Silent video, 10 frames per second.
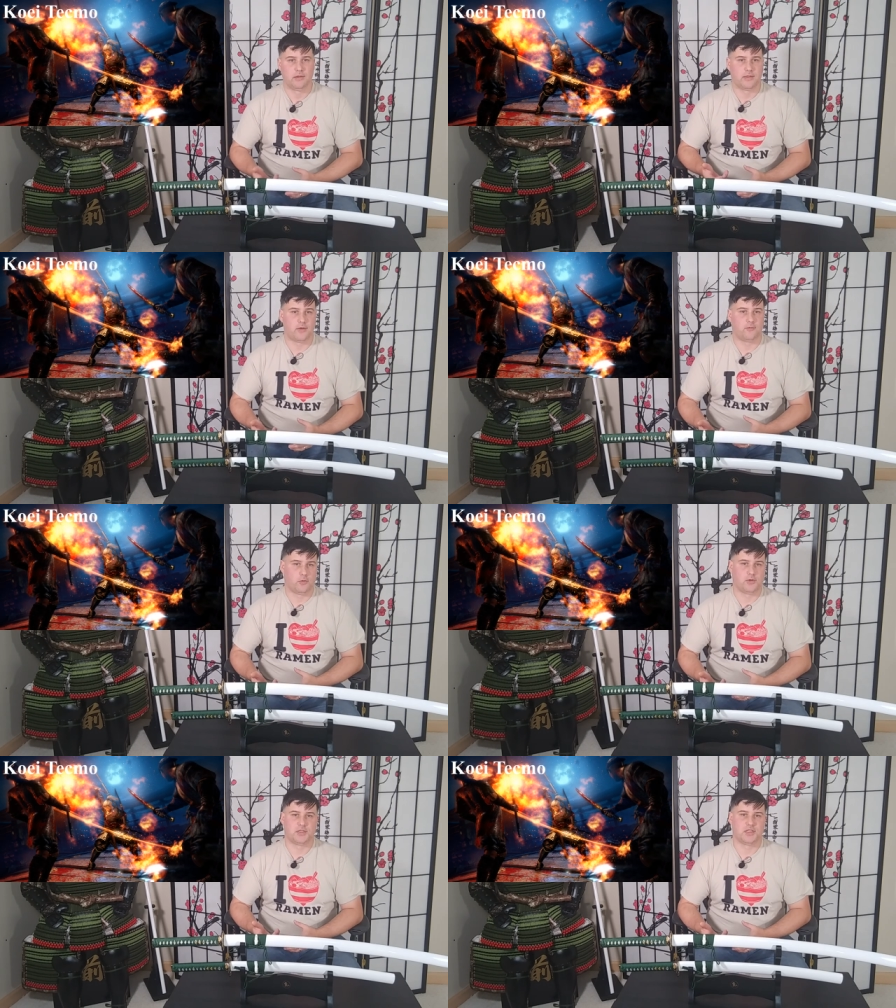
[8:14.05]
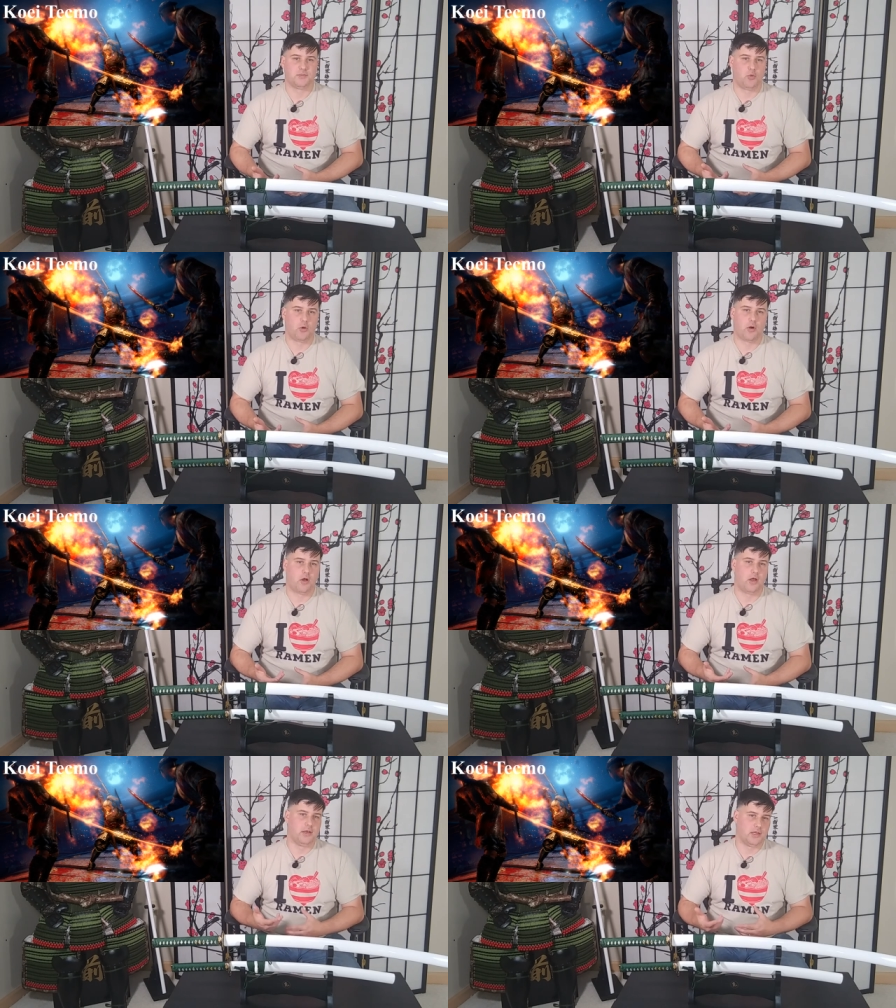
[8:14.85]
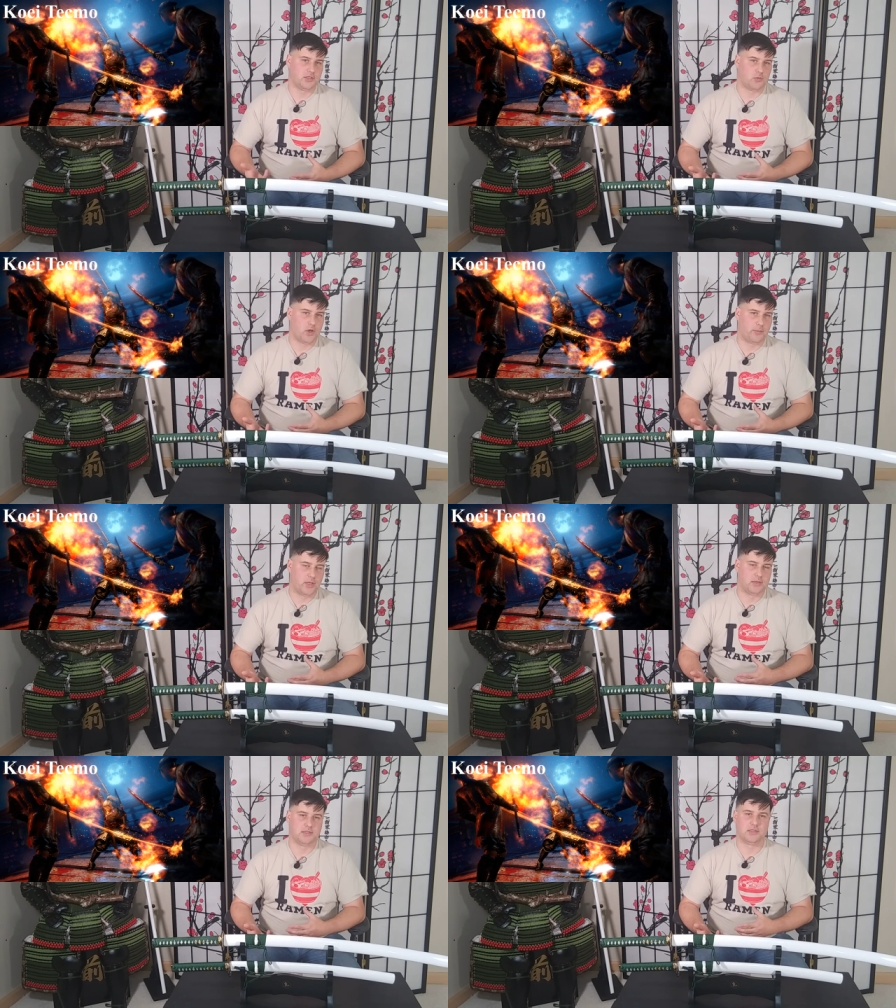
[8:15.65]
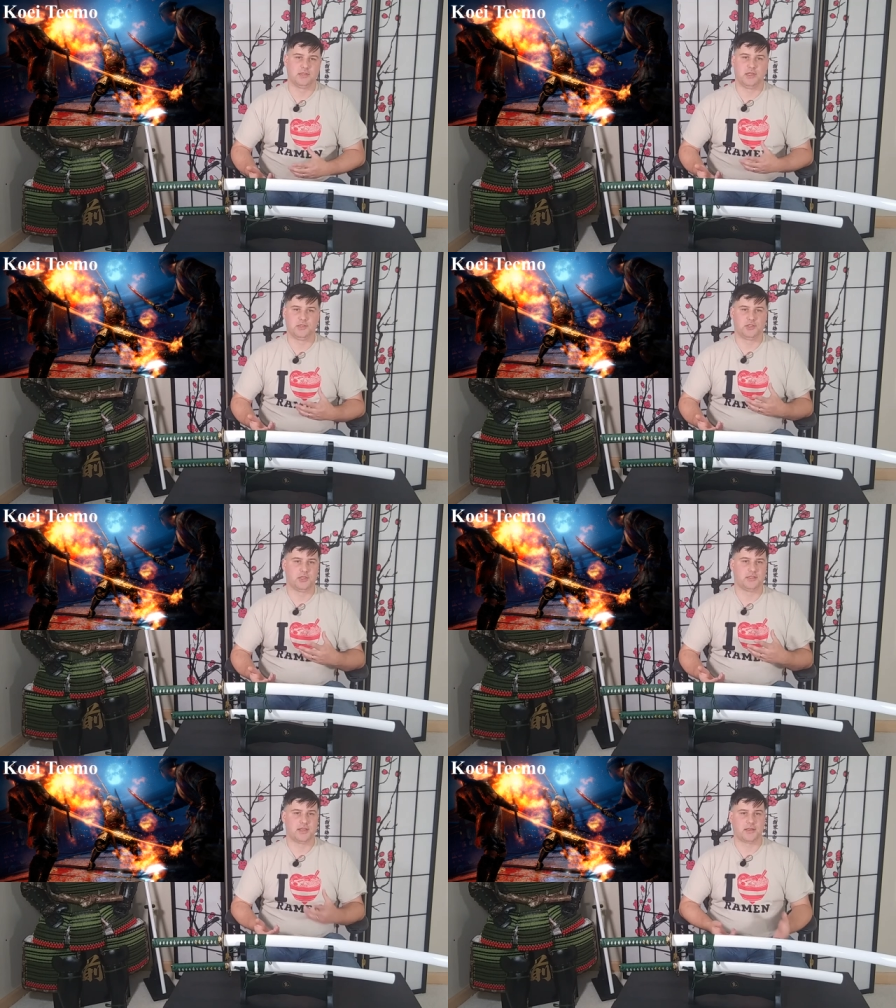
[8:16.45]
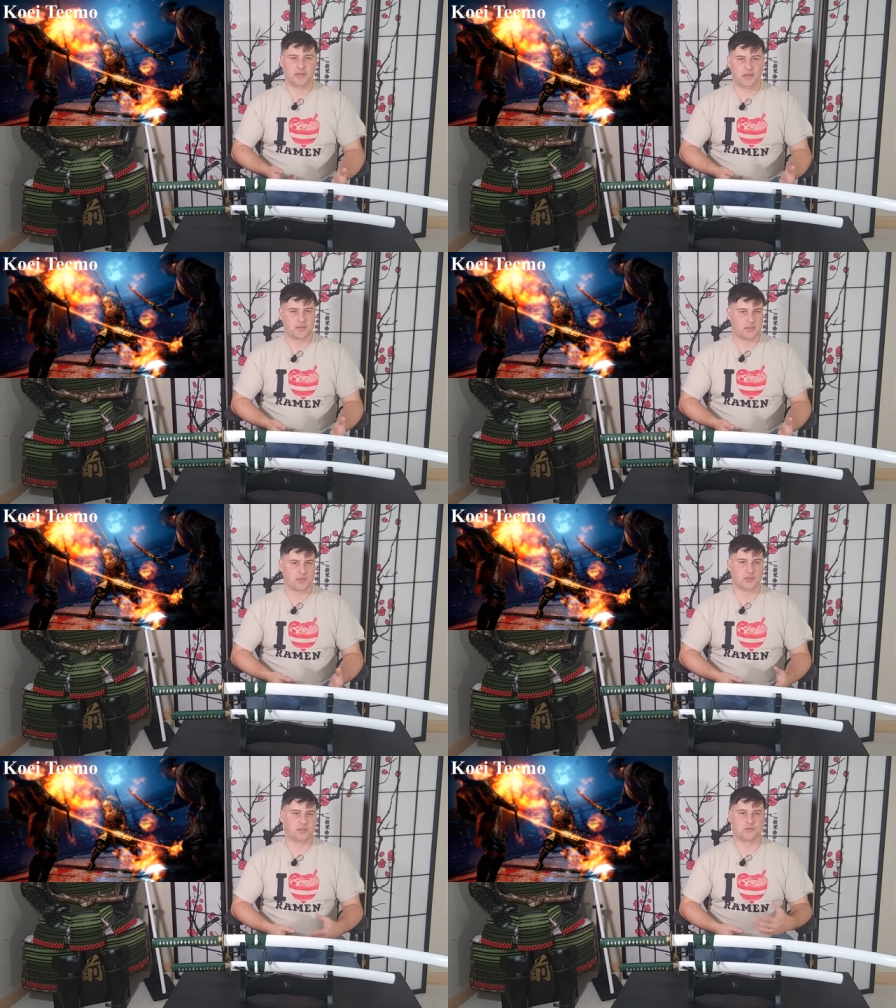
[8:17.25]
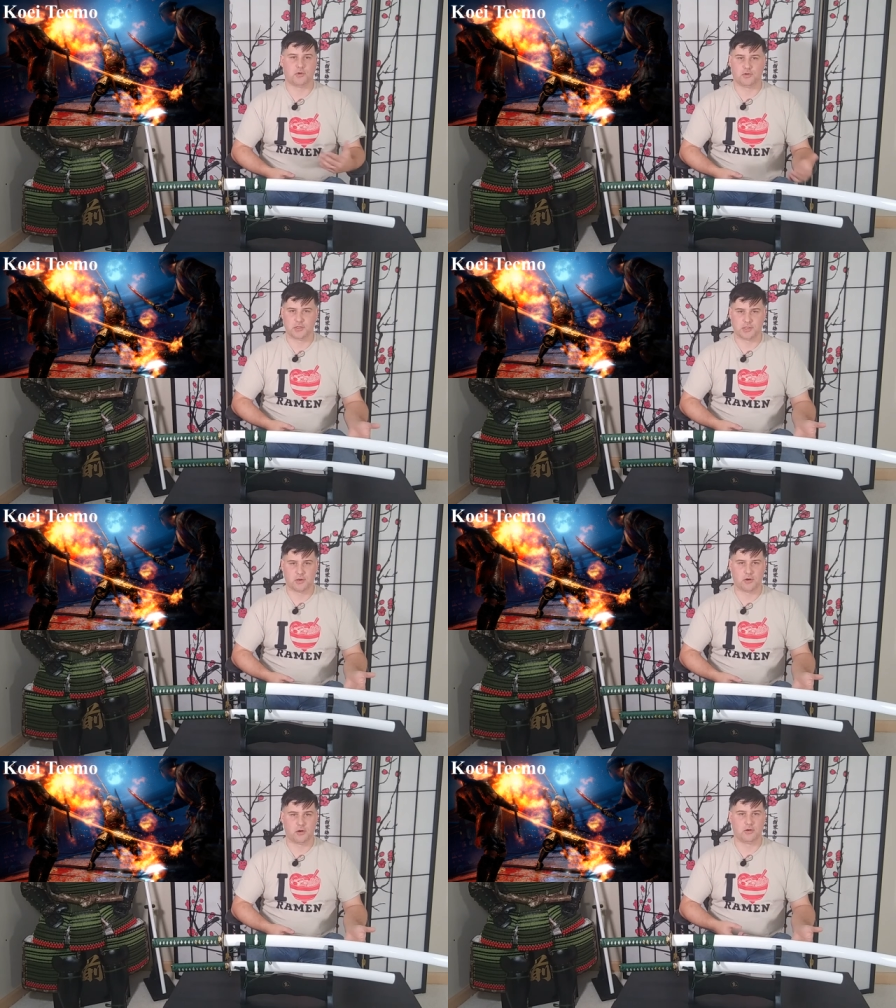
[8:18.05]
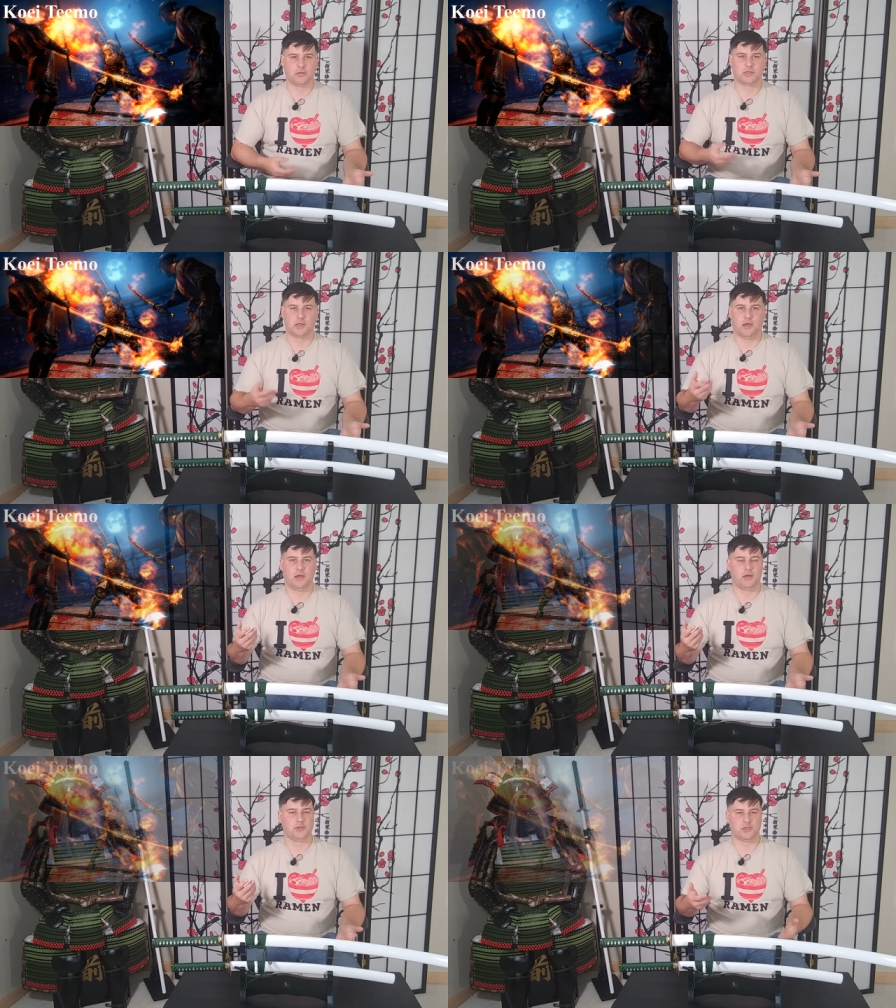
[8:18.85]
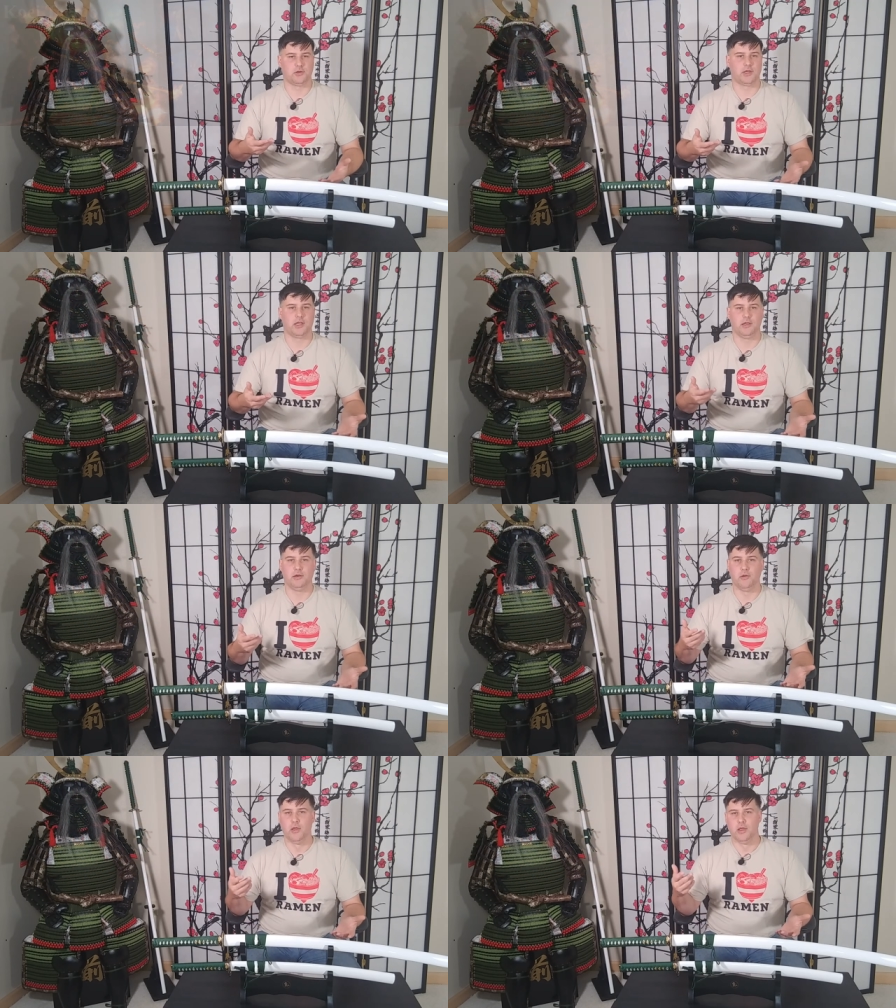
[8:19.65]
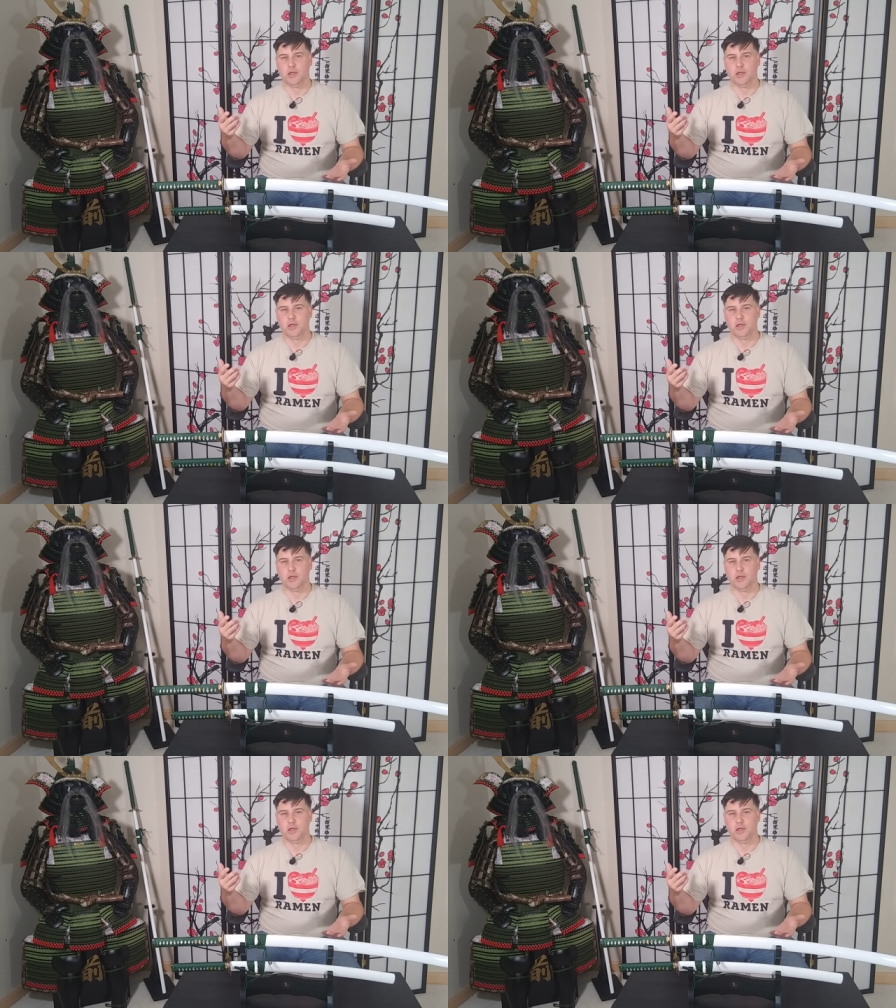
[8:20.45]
that focuses more on ninja weapons, ninja techniques such as throwing stars, uh, shuriken,